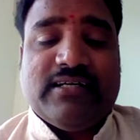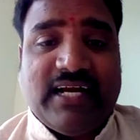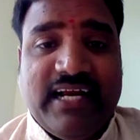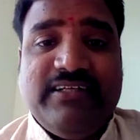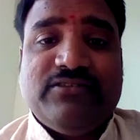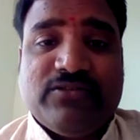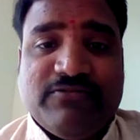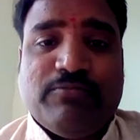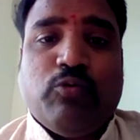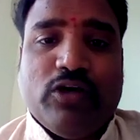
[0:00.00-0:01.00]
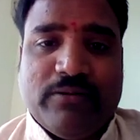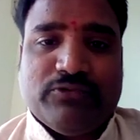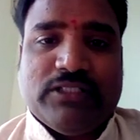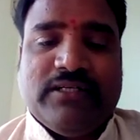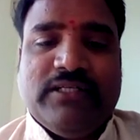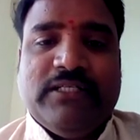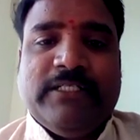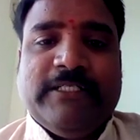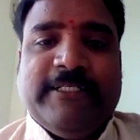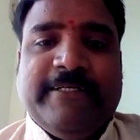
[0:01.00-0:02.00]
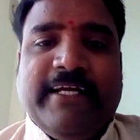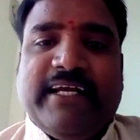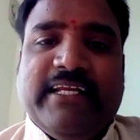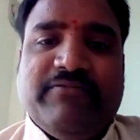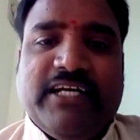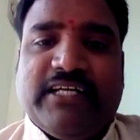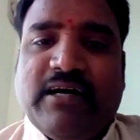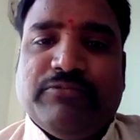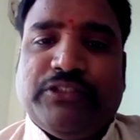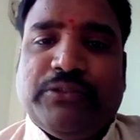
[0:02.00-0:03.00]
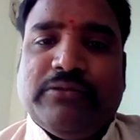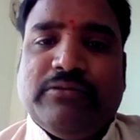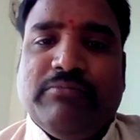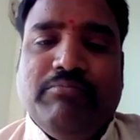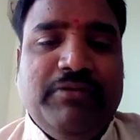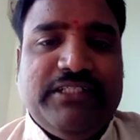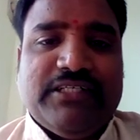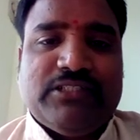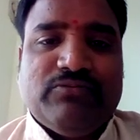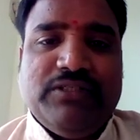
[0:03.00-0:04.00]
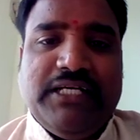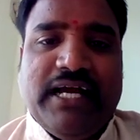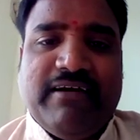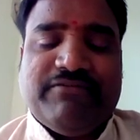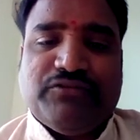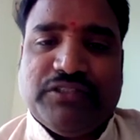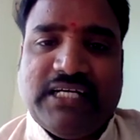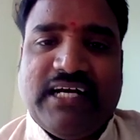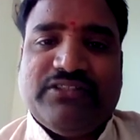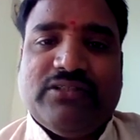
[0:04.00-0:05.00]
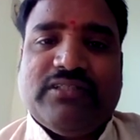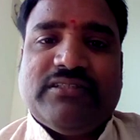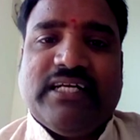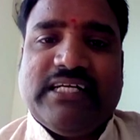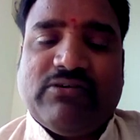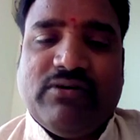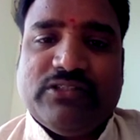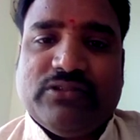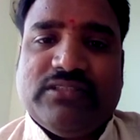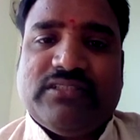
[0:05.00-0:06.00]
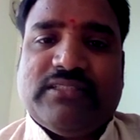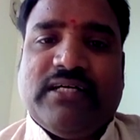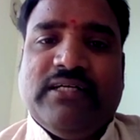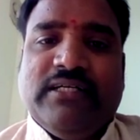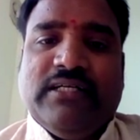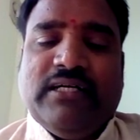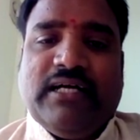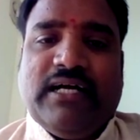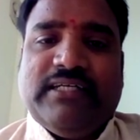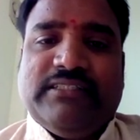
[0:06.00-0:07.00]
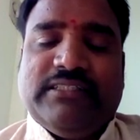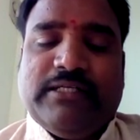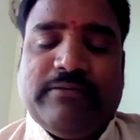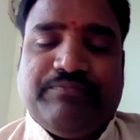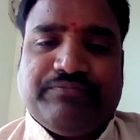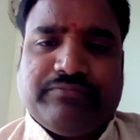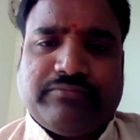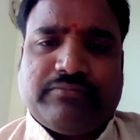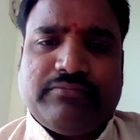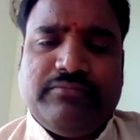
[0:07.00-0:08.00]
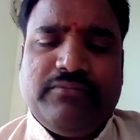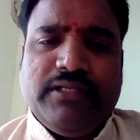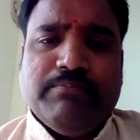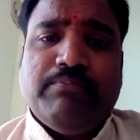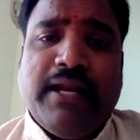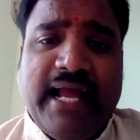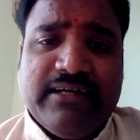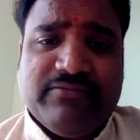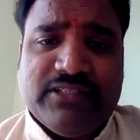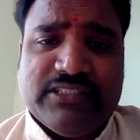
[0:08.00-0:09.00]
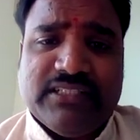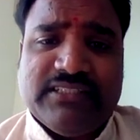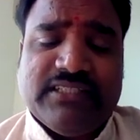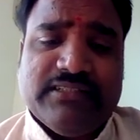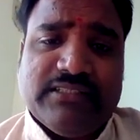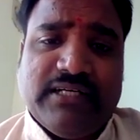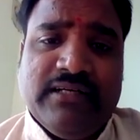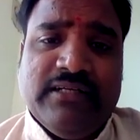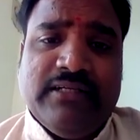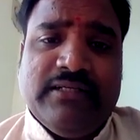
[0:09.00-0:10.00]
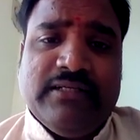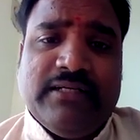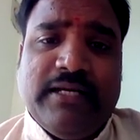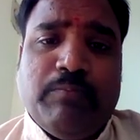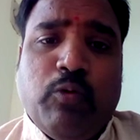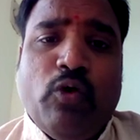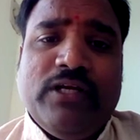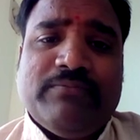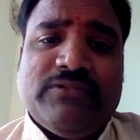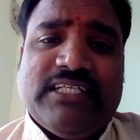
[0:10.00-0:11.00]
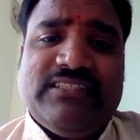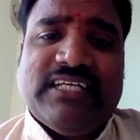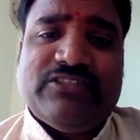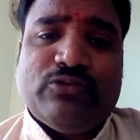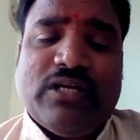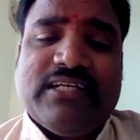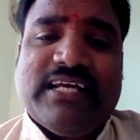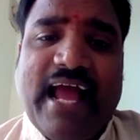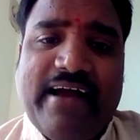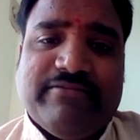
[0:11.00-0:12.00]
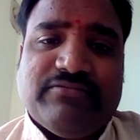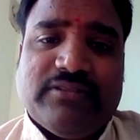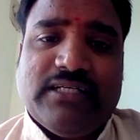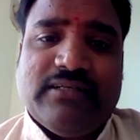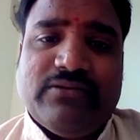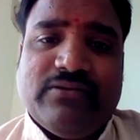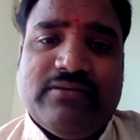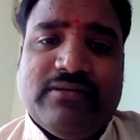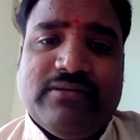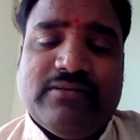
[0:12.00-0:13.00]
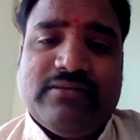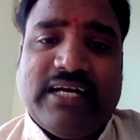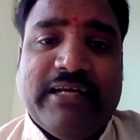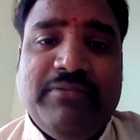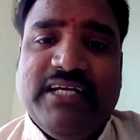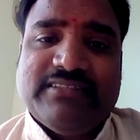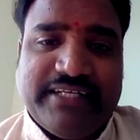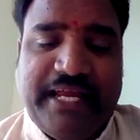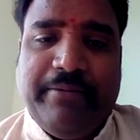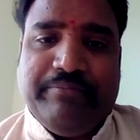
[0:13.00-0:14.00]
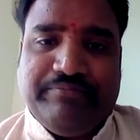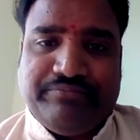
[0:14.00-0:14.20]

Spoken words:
kinds of poems. Again, when it comes to meters, we have stanzas and quarters, and blank verse in the sense a poem that does not have a rhyming scheme,